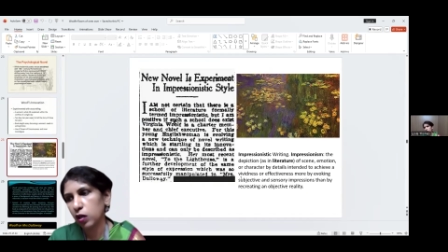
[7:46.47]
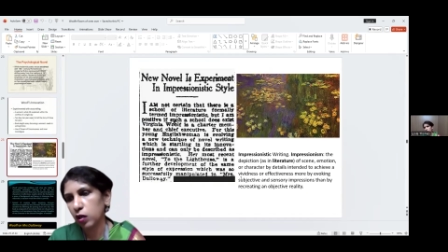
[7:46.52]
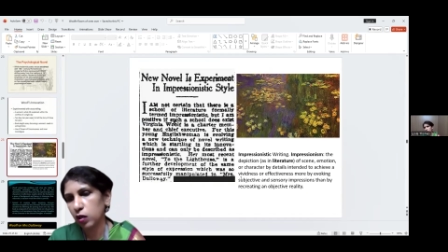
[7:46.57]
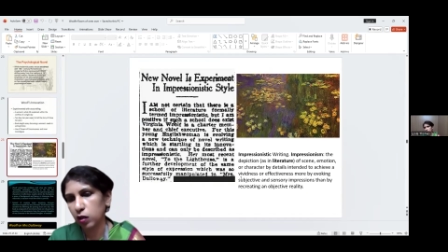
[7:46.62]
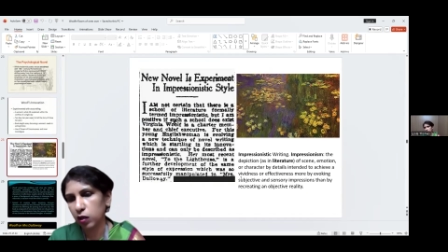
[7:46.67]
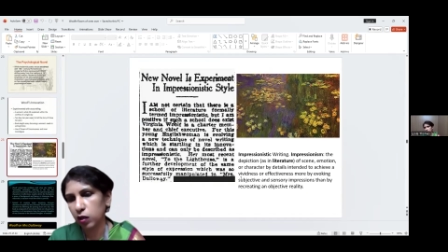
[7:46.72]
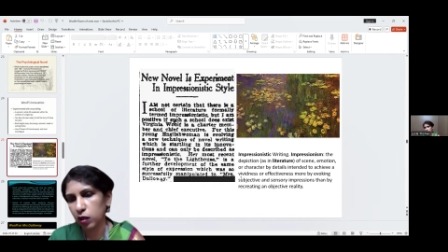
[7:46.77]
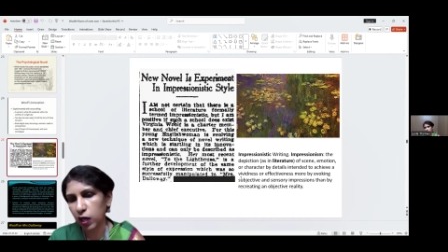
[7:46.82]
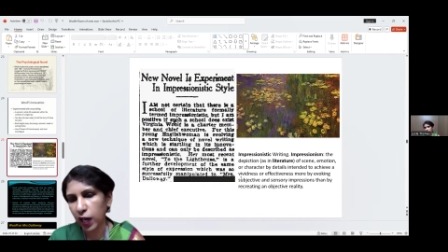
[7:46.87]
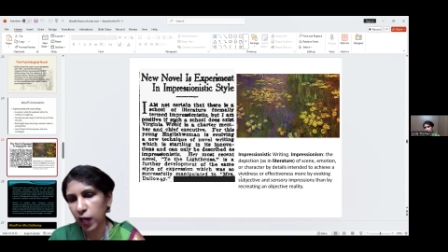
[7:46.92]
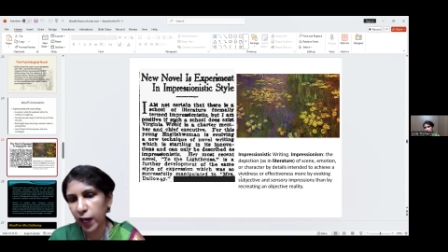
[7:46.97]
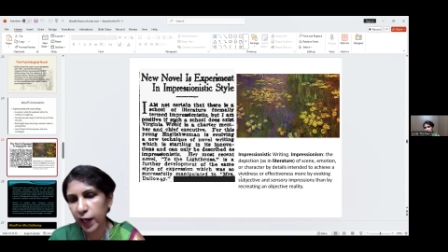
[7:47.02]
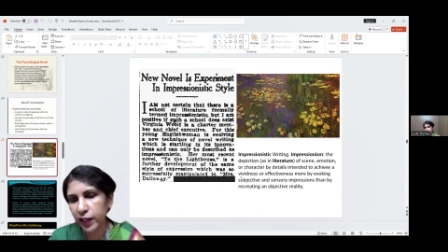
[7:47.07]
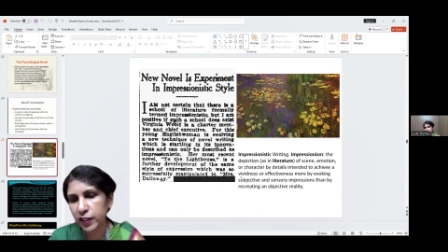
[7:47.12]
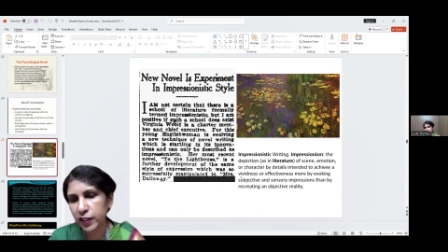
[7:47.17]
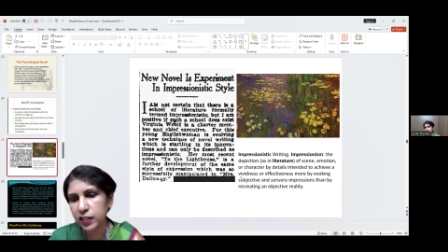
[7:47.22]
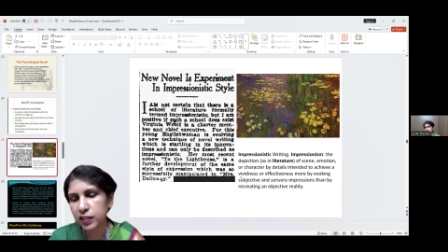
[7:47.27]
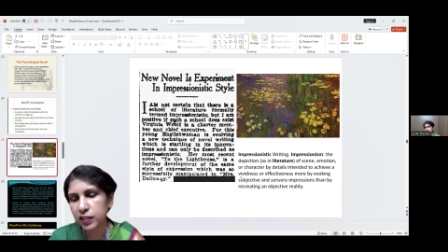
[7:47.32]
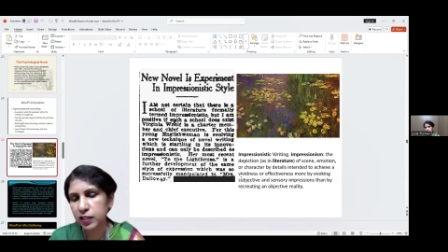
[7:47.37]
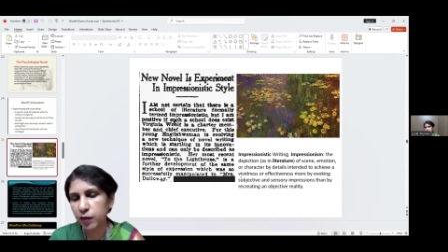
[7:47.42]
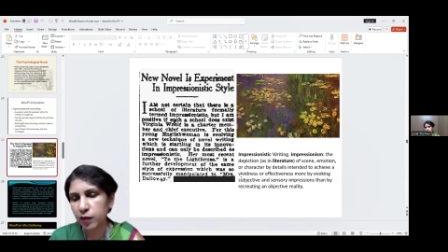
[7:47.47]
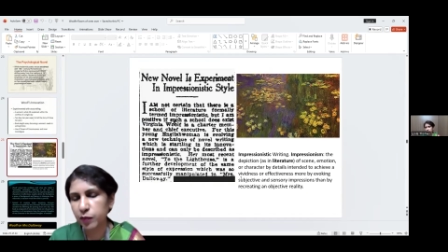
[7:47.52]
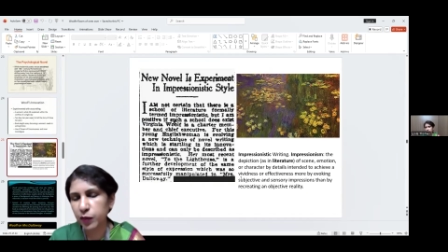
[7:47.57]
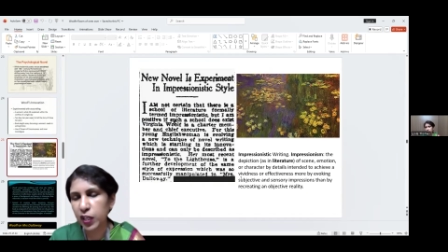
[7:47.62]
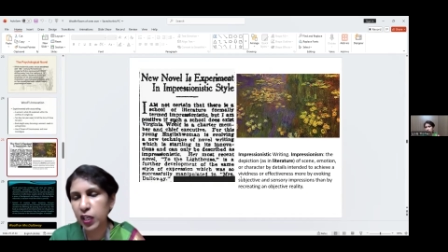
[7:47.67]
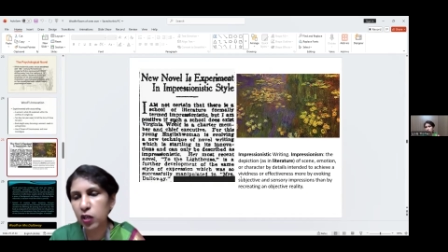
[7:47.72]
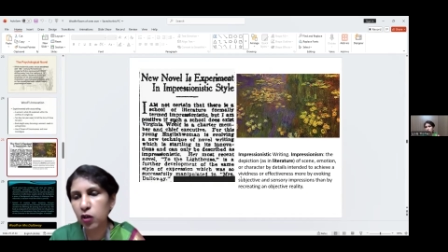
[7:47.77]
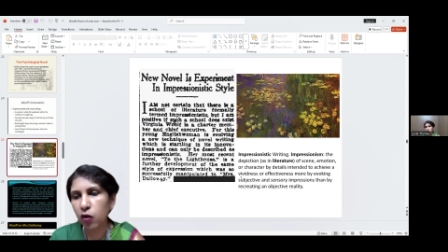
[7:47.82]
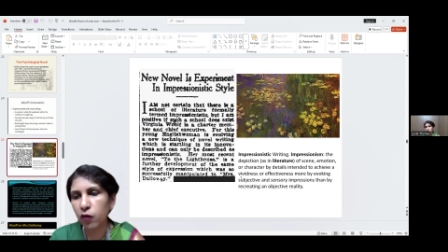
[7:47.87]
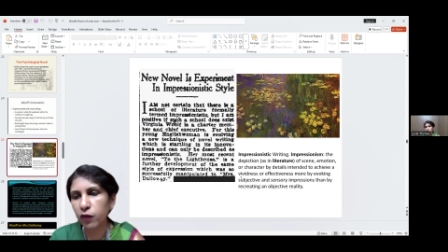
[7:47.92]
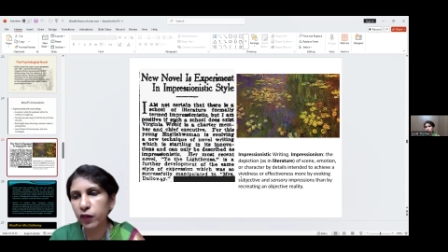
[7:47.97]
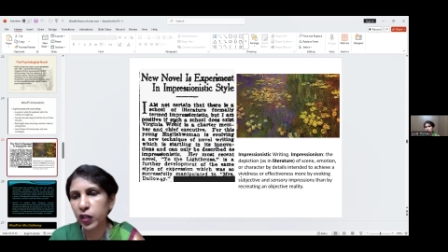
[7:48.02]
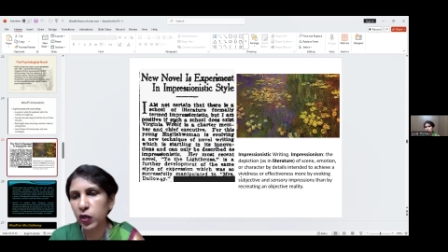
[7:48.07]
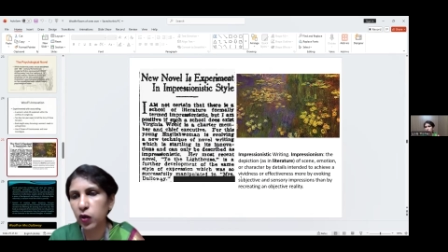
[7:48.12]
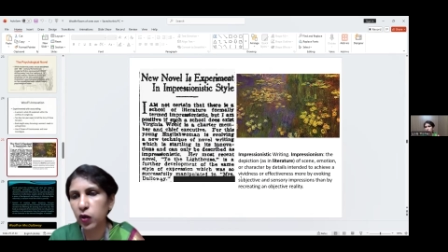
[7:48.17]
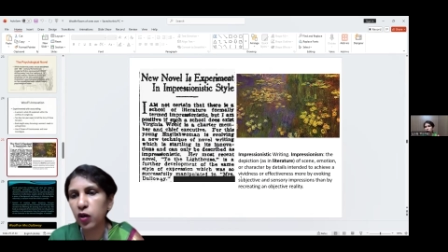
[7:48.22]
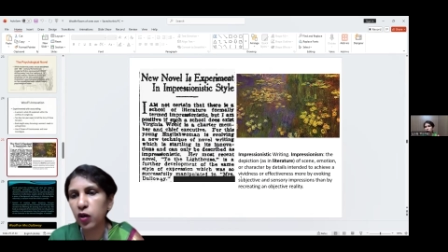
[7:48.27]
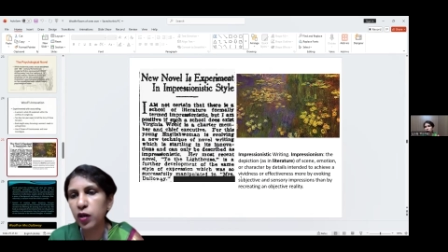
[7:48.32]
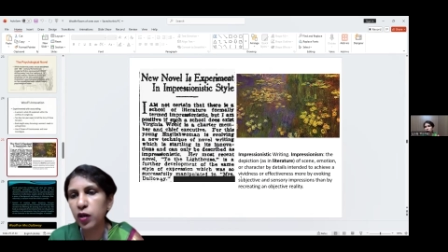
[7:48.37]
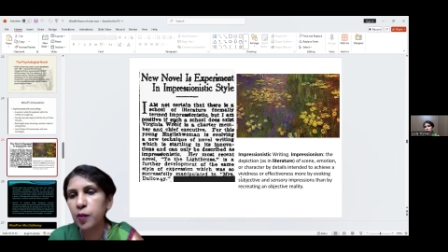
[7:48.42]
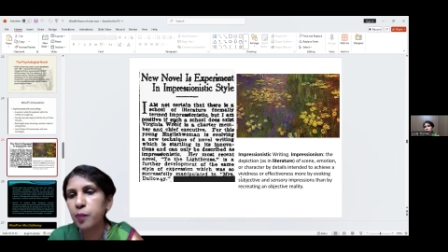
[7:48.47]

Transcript: has something we call